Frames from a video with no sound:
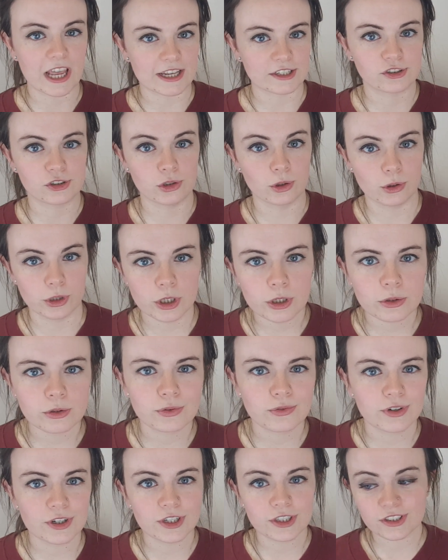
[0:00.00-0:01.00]
gets to your
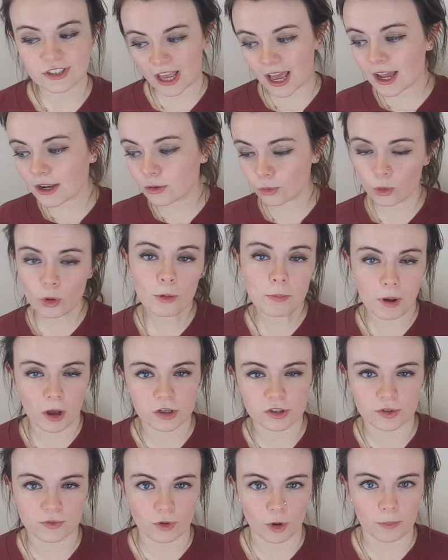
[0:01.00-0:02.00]
uterus and all
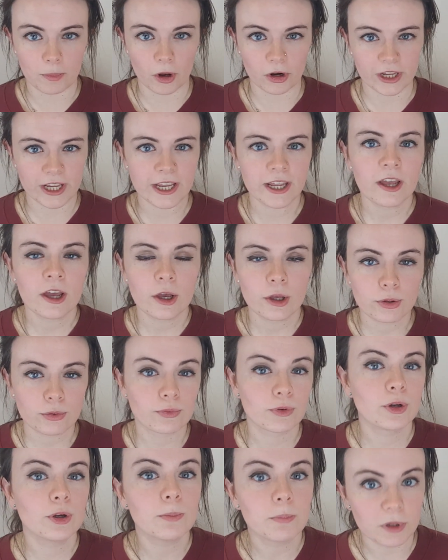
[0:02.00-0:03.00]
parts of your body
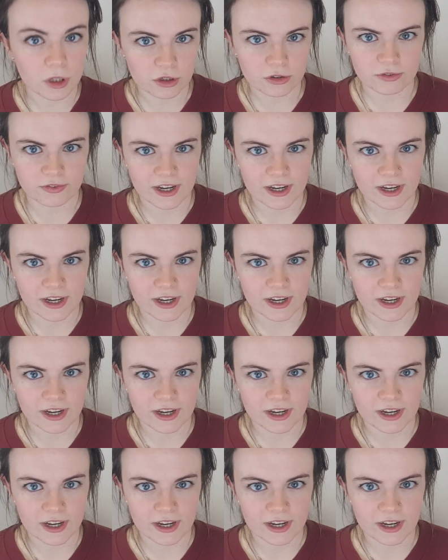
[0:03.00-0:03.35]
through blood